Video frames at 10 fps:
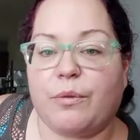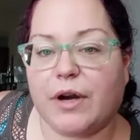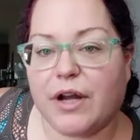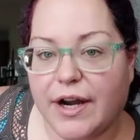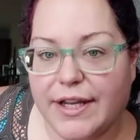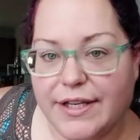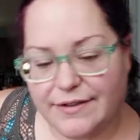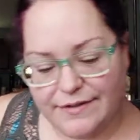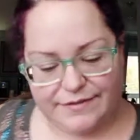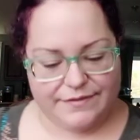on it
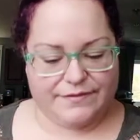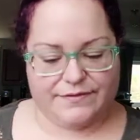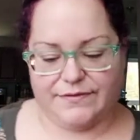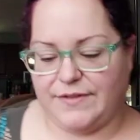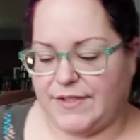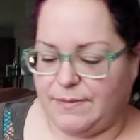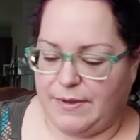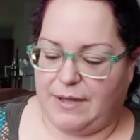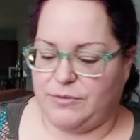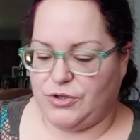this week,
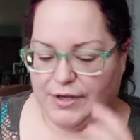I'm sure.